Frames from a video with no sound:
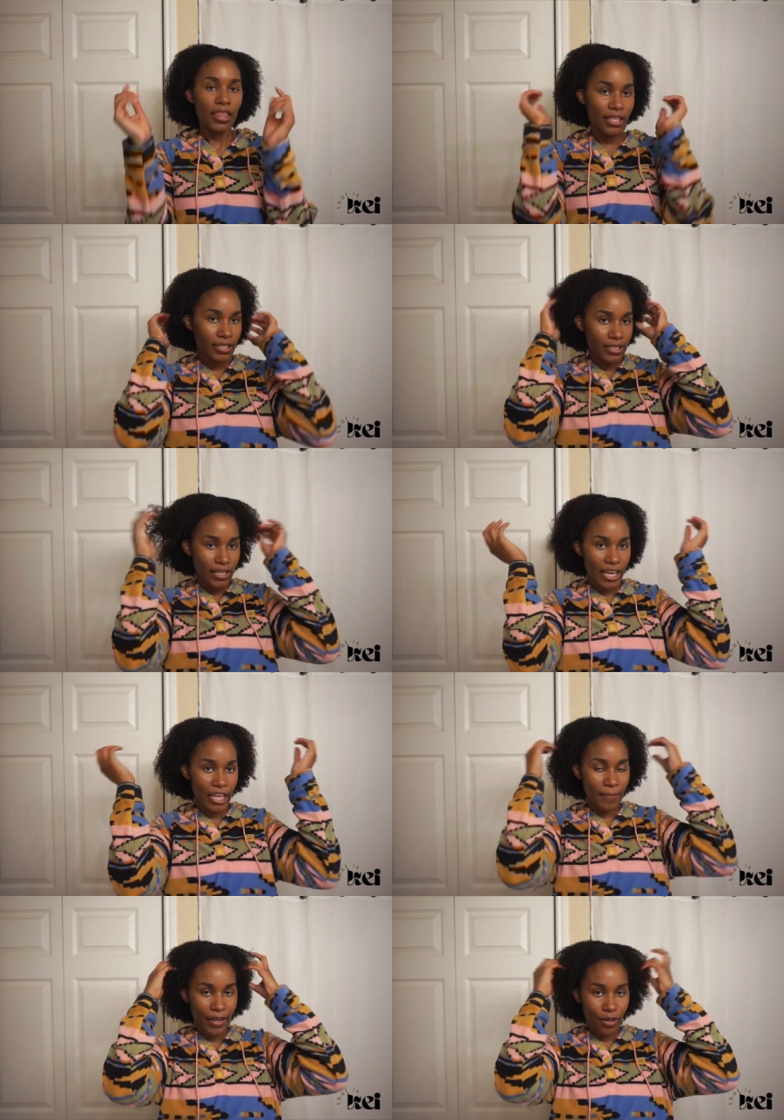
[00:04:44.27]
This is a
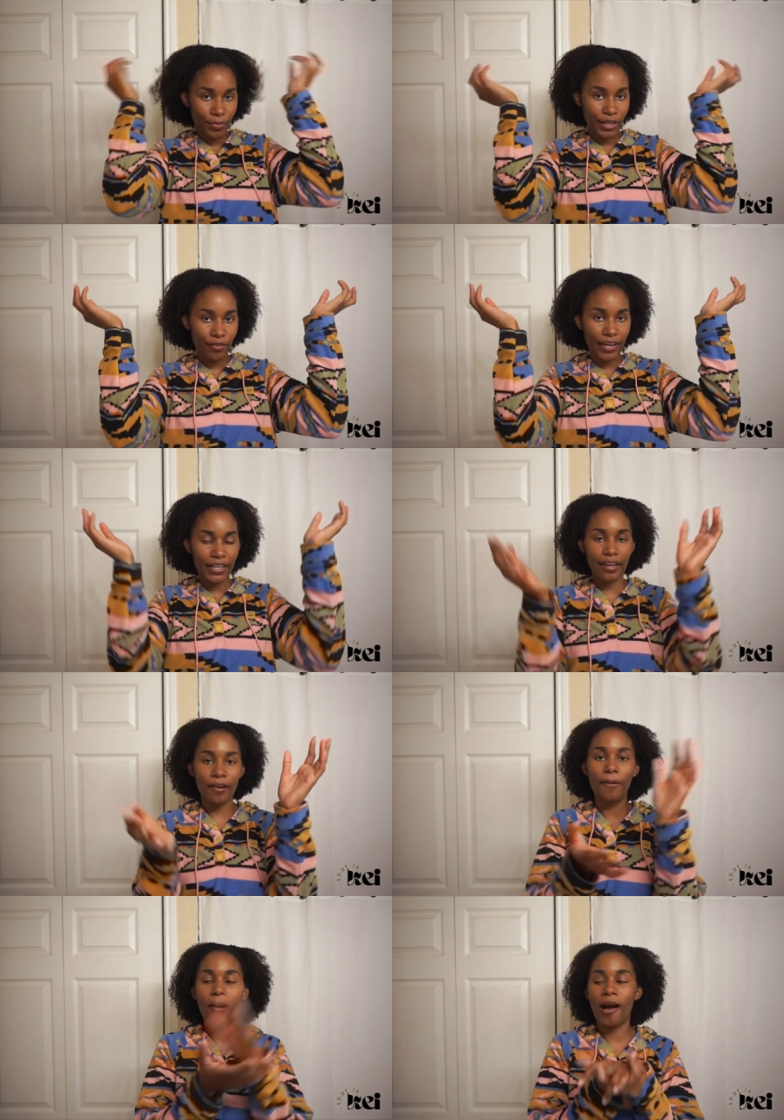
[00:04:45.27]
headband wig right
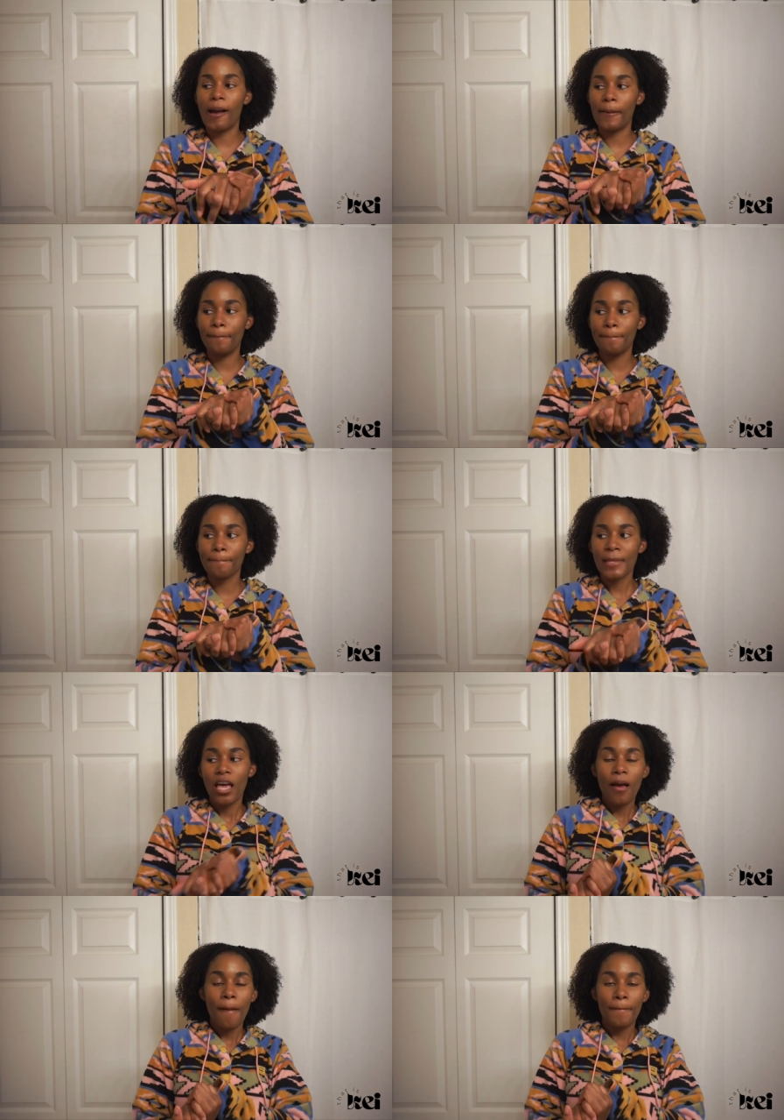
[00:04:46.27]
now. Um,
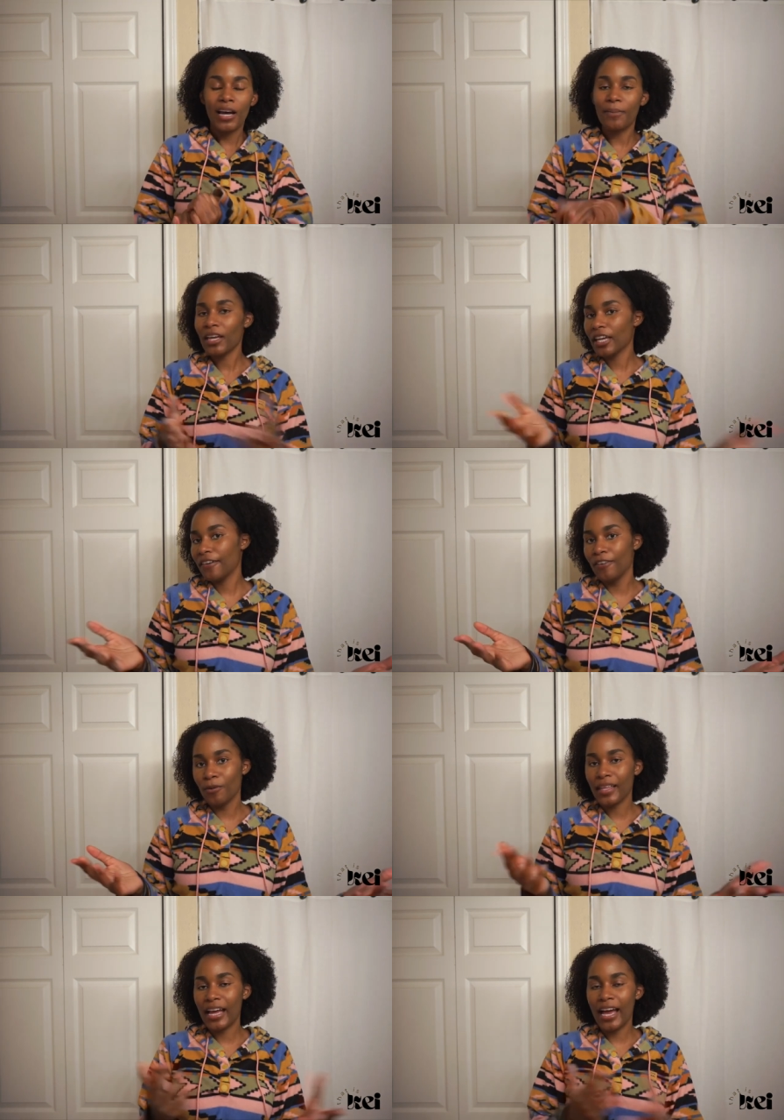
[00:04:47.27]
but I'm not gonna
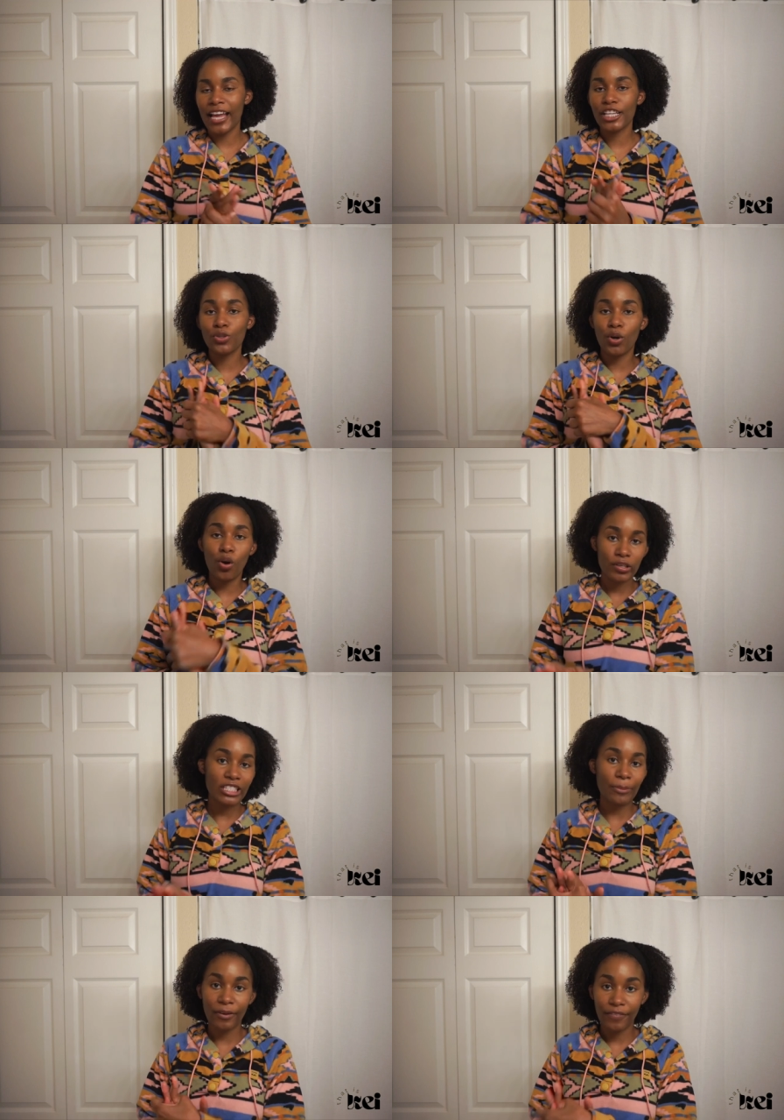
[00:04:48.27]
film that. I can do a whole
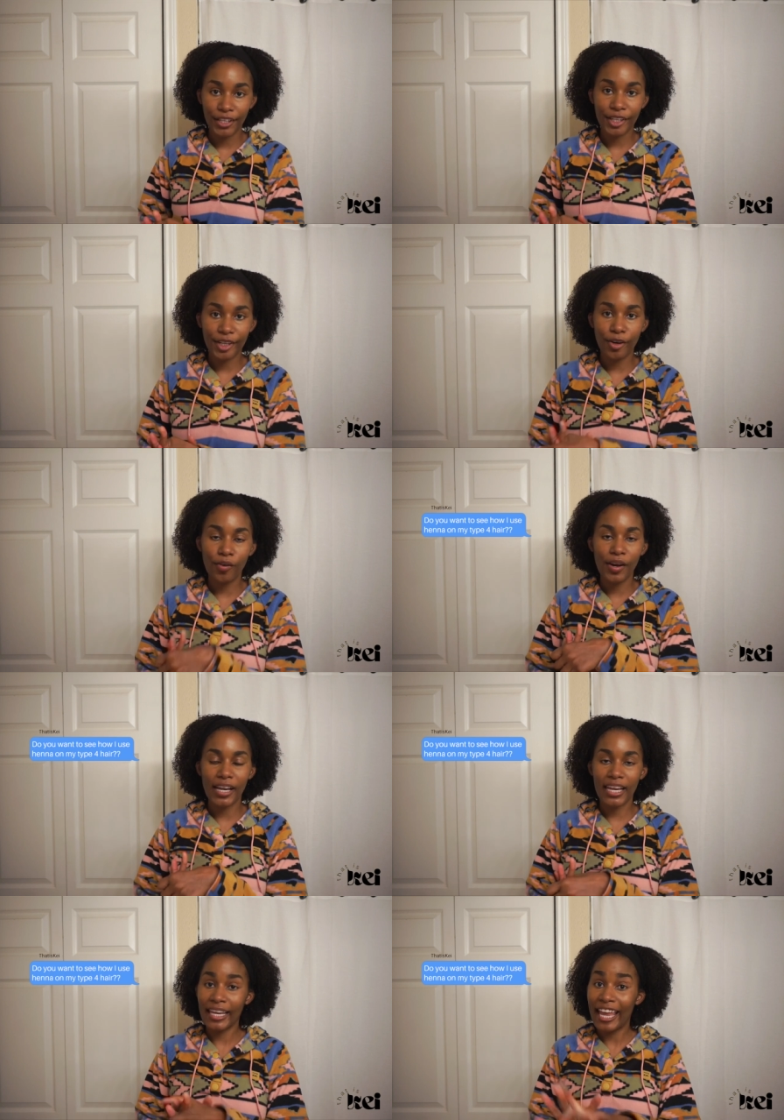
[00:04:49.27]
separate video.
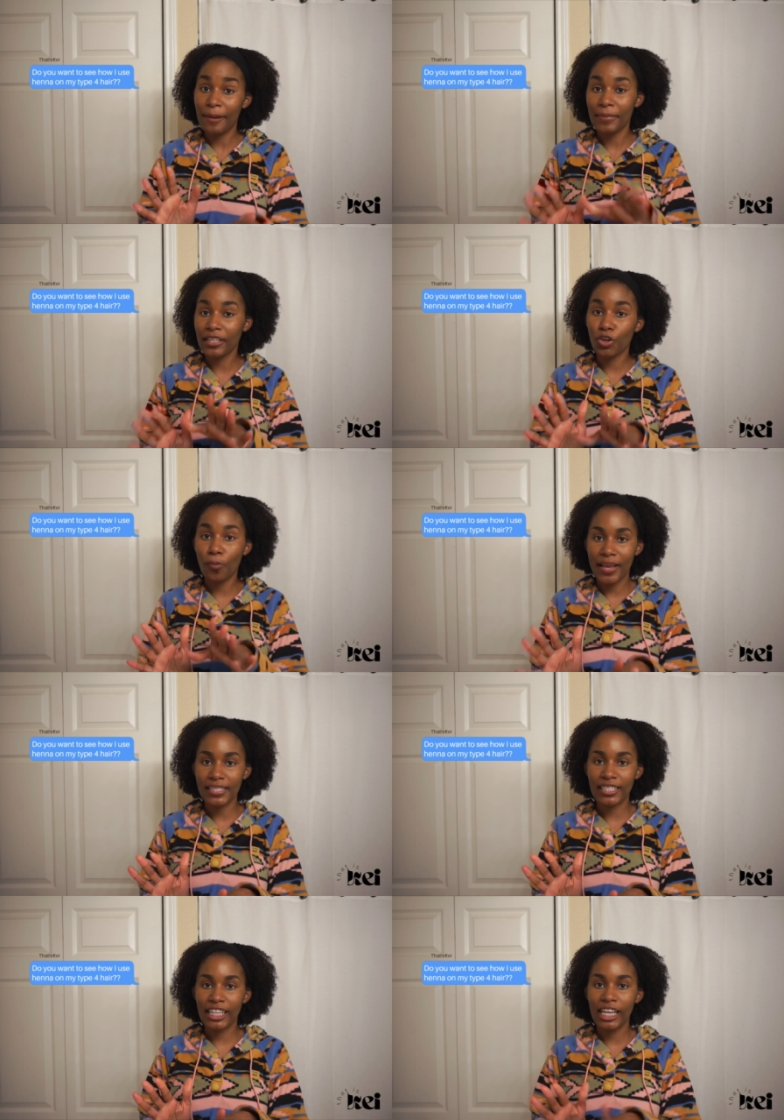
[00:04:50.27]
It can be a little
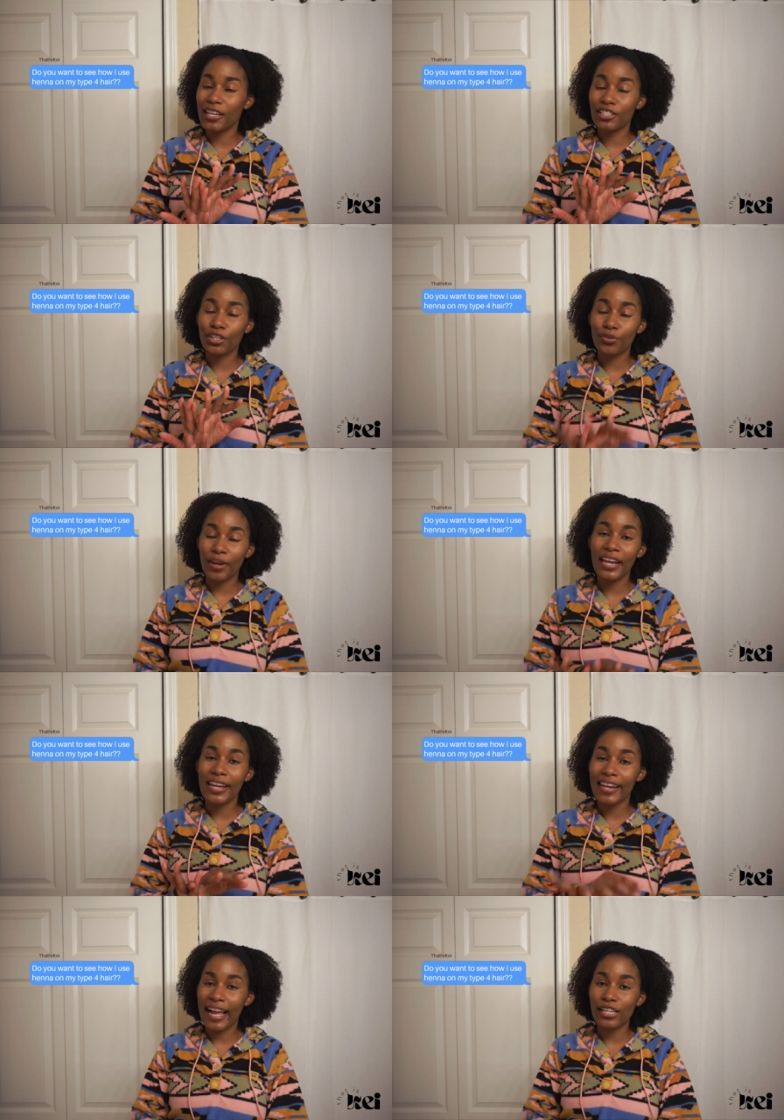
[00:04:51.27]
messy, but it's a
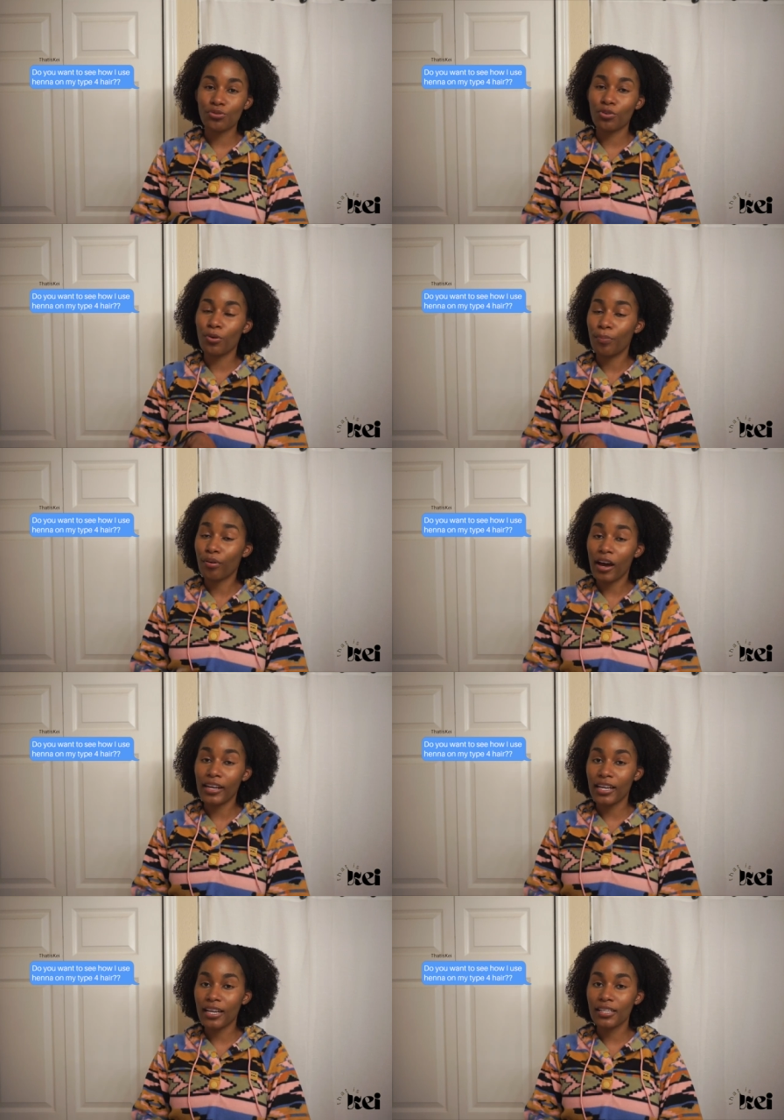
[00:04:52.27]
great natural
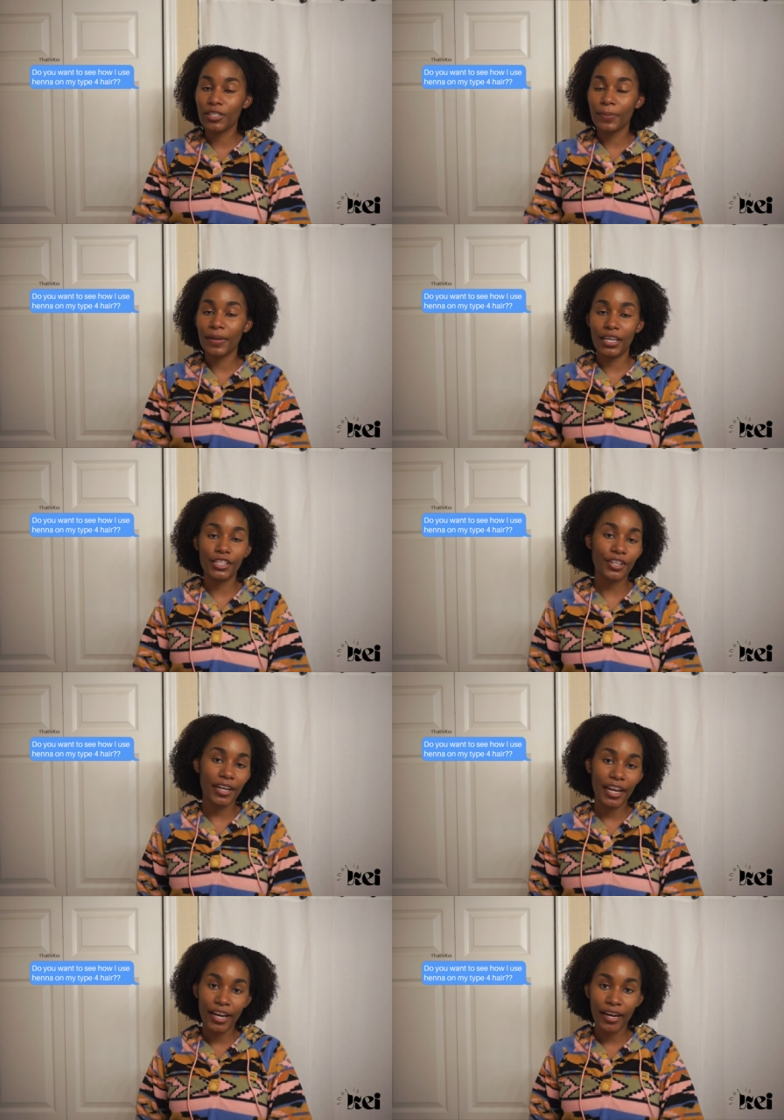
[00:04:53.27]
product to put in your
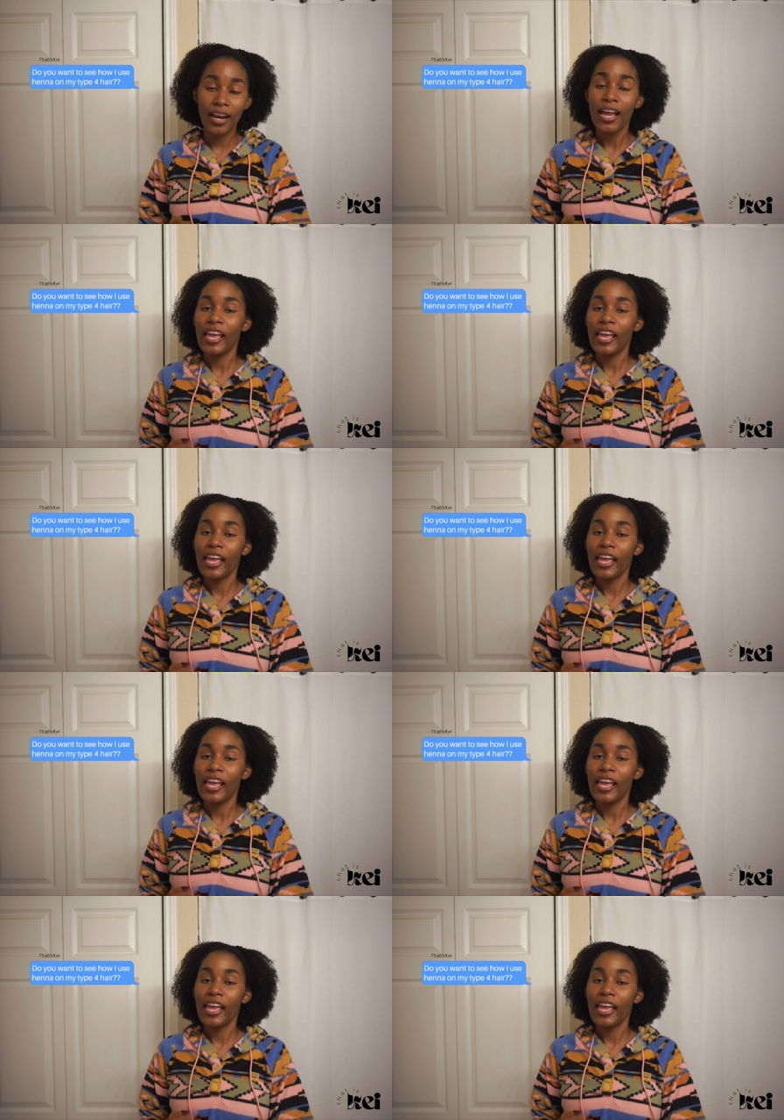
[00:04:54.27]
hair,